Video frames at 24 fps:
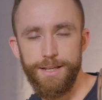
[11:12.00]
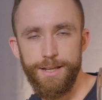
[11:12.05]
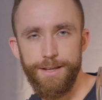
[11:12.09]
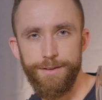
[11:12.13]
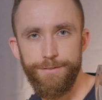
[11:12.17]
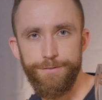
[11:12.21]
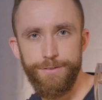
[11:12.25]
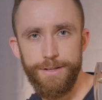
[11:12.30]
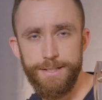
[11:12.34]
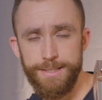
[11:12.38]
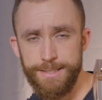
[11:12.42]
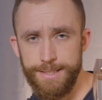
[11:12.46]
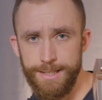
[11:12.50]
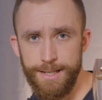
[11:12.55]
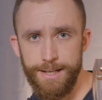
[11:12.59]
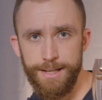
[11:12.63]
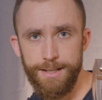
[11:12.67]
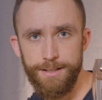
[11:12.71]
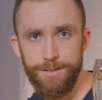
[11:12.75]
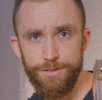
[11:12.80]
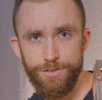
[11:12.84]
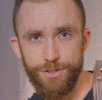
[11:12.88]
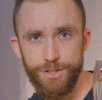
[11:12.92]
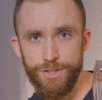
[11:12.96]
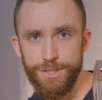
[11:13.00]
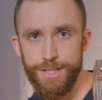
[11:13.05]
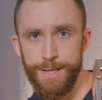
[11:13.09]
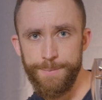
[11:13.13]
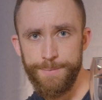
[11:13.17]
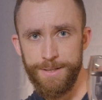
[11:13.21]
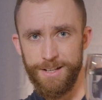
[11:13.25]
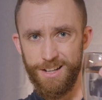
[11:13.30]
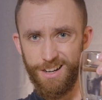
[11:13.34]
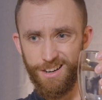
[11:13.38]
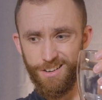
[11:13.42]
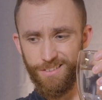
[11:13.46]
If it didn't, just let
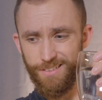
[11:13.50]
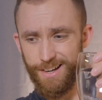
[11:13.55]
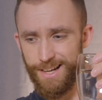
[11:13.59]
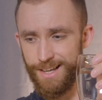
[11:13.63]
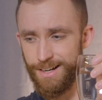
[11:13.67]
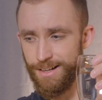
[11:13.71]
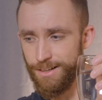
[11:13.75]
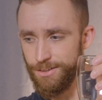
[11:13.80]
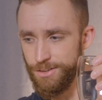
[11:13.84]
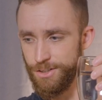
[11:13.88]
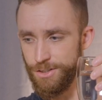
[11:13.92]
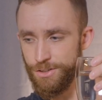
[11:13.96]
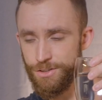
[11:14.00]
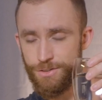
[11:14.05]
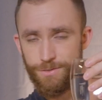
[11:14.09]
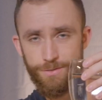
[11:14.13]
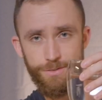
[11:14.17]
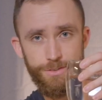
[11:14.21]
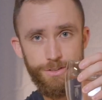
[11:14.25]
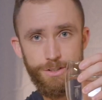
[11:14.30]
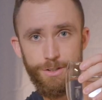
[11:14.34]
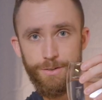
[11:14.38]
me know and I'll just